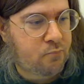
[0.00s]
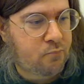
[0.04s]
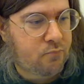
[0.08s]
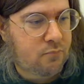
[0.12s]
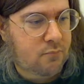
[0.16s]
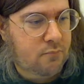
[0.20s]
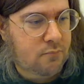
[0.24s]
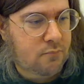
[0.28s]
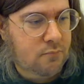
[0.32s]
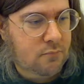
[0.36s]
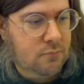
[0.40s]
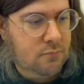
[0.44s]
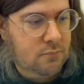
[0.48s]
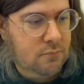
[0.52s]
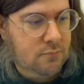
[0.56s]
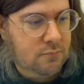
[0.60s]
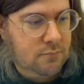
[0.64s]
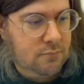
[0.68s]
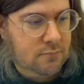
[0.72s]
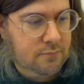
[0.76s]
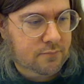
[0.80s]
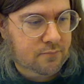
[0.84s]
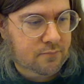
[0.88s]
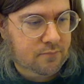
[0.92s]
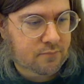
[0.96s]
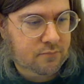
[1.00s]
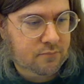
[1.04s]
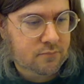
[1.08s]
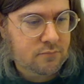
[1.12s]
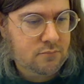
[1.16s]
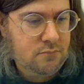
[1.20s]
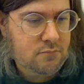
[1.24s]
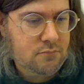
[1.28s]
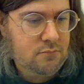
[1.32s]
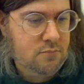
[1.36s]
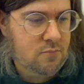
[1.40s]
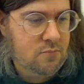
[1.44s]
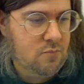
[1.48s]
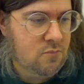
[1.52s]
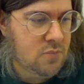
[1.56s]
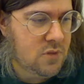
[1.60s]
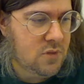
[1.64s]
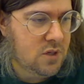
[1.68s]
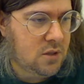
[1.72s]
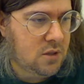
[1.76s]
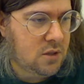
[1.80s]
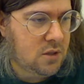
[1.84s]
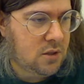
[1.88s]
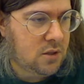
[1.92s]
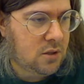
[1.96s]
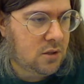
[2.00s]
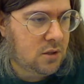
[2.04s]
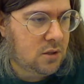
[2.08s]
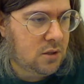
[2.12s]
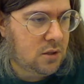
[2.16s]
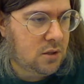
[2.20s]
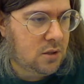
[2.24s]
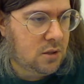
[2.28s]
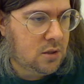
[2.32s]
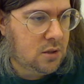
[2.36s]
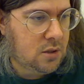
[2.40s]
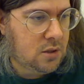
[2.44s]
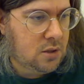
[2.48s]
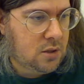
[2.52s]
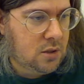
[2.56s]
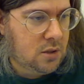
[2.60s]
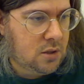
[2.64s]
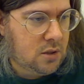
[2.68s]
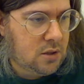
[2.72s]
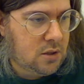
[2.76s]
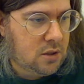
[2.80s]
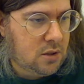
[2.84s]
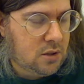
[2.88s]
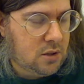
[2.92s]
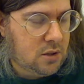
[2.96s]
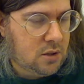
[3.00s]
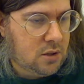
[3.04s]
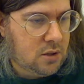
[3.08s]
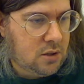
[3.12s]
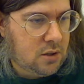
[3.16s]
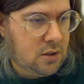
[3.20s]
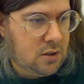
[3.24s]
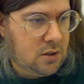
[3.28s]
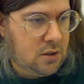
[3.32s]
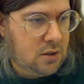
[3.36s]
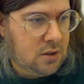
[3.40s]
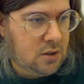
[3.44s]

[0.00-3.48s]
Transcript: (no one is talking)